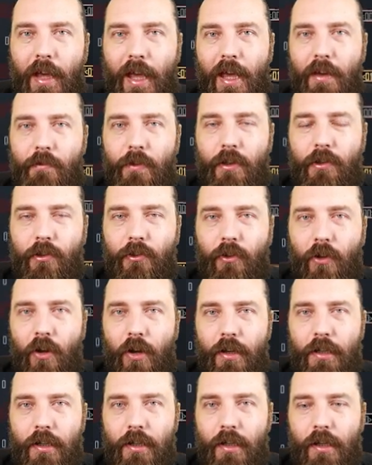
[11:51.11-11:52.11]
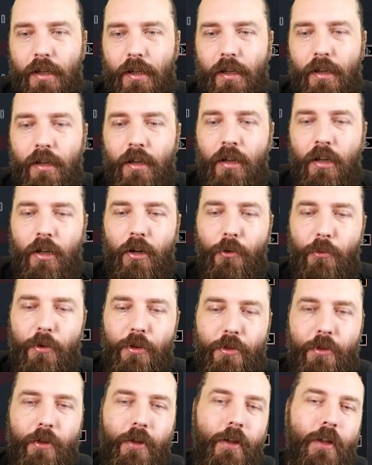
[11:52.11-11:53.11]
heavy design in here
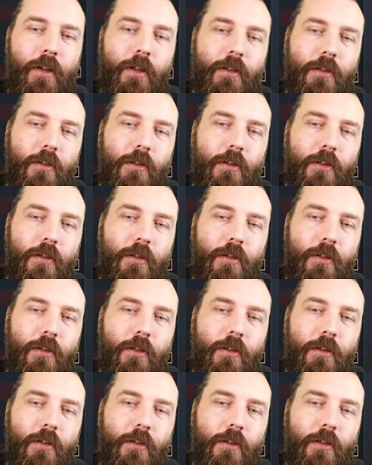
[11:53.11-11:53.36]
with uh,